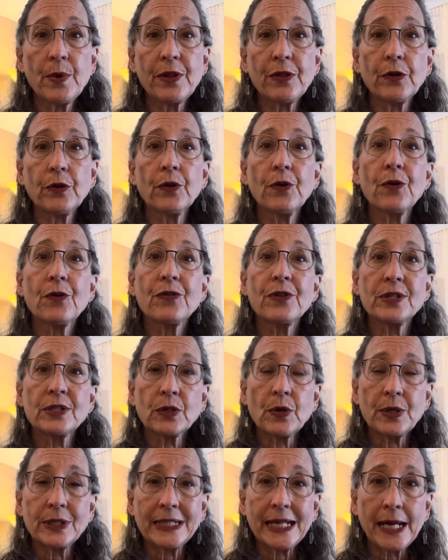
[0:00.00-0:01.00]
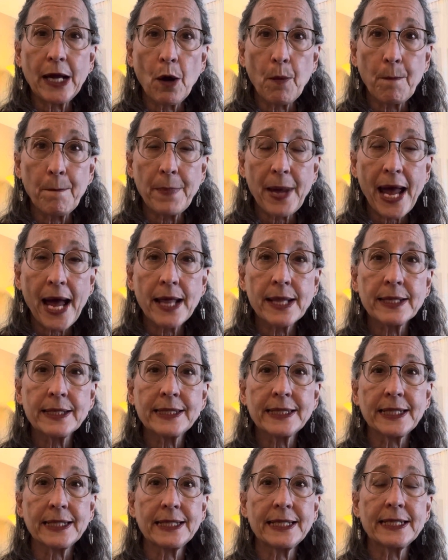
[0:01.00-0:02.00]
with earth, it's going to help
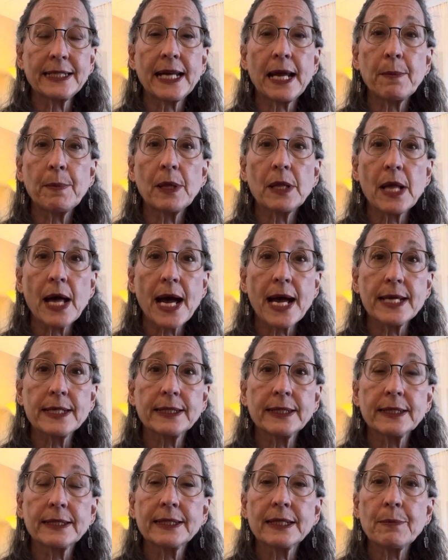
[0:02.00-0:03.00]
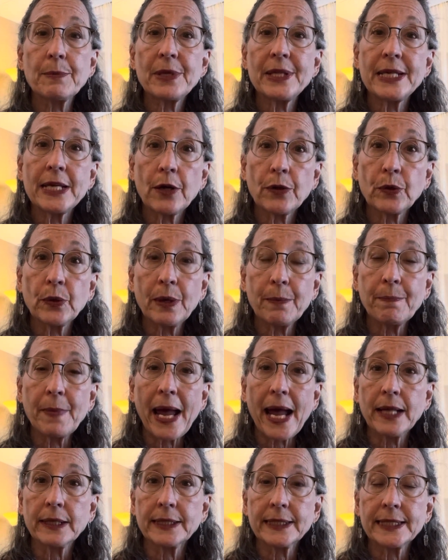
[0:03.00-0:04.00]
balance and stabilize some of the other
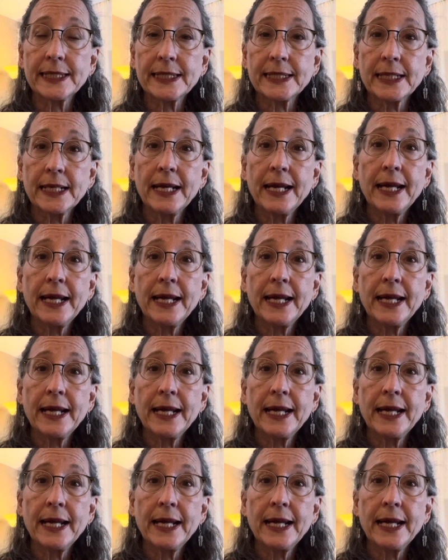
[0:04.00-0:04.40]
imbalanced